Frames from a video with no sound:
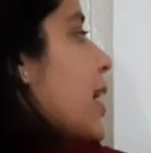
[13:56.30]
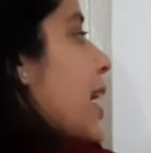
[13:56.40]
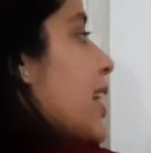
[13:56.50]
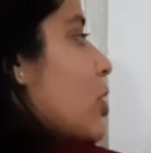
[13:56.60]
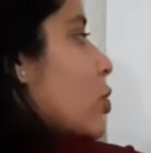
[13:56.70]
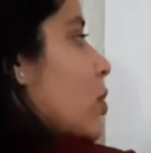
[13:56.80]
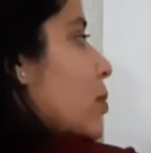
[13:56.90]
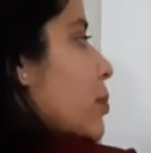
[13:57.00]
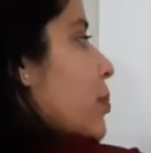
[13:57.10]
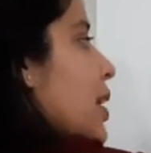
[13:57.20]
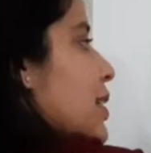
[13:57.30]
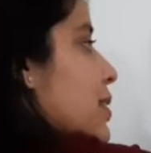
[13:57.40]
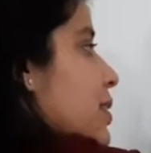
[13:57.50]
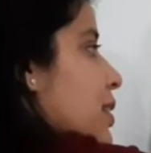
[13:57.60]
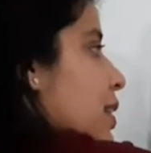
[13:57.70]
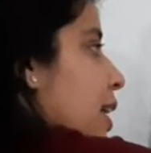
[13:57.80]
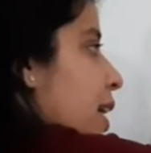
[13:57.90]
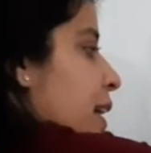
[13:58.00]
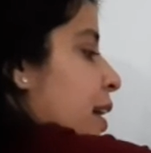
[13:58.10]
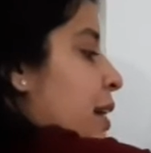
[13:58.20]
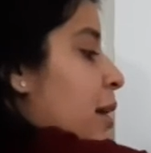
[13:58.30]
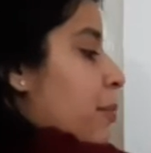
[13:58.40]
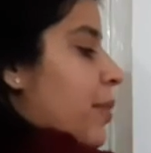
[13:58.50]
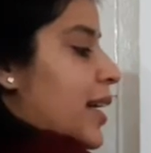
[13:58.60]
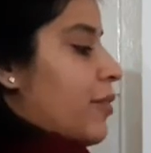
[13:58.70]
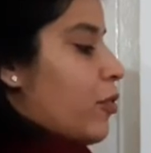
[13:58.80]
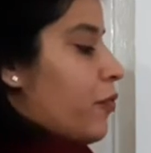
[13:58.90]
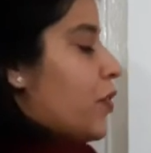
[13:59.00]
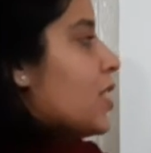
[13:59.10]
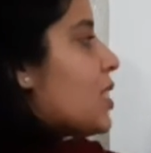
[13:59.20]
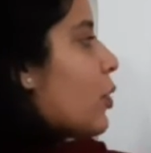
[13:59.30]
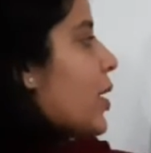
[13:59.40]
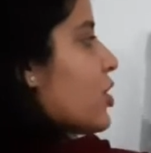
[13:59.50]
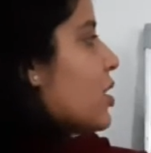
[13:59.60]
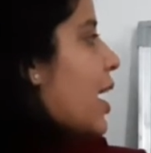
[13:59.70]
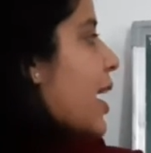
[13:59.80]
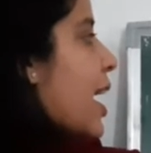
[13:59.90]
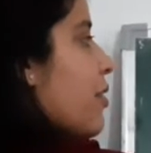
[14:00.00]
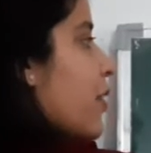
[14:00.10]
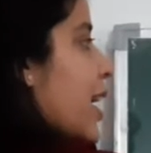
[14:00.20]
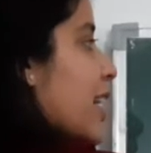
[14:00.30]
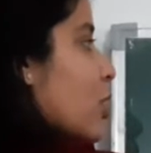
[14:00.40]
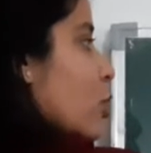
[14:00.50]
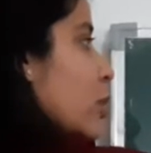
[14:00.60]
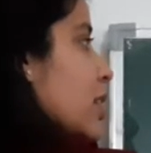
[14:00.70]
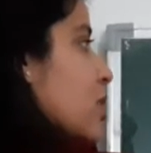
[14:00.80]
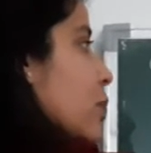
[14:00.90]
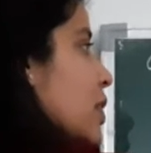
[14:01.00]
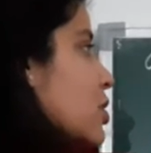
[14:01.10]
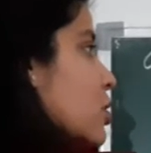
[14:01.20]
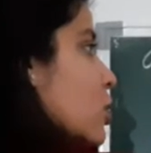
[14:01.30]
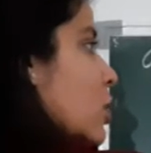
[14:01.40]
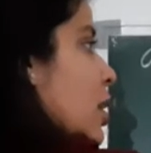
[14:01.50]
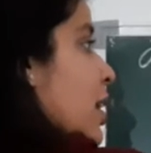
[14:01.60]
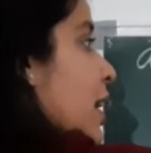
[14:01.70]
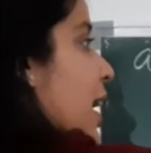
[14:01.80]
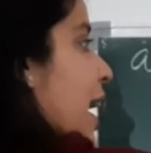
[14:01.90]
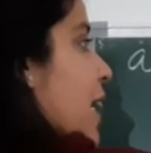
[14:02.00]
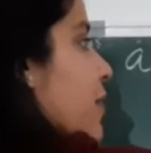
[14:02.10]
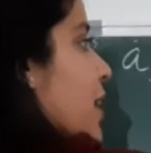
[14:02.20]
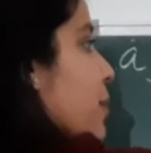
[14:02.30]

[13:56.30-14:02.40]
A2 plus D, but from first equation I have A2 is equals to A1